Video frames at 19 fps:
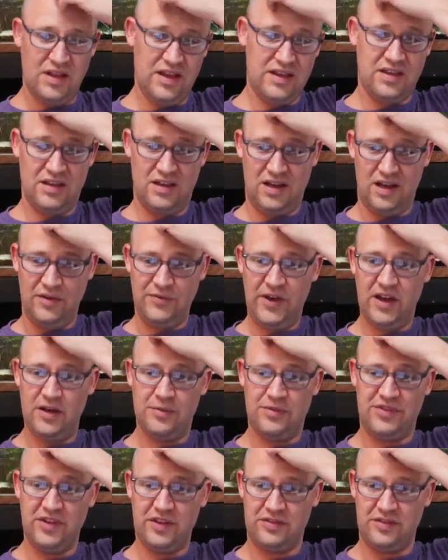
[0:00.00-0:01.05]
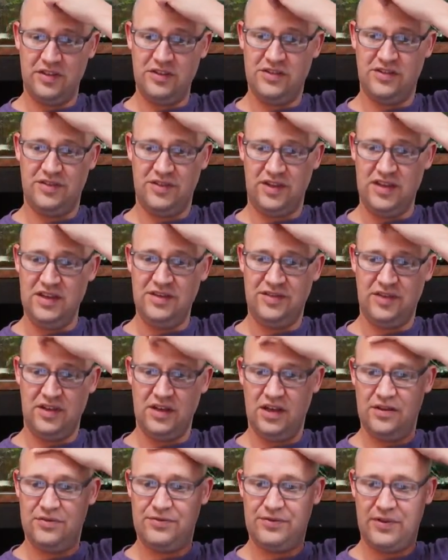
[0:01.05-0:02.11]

like I've had them 6 inches easy.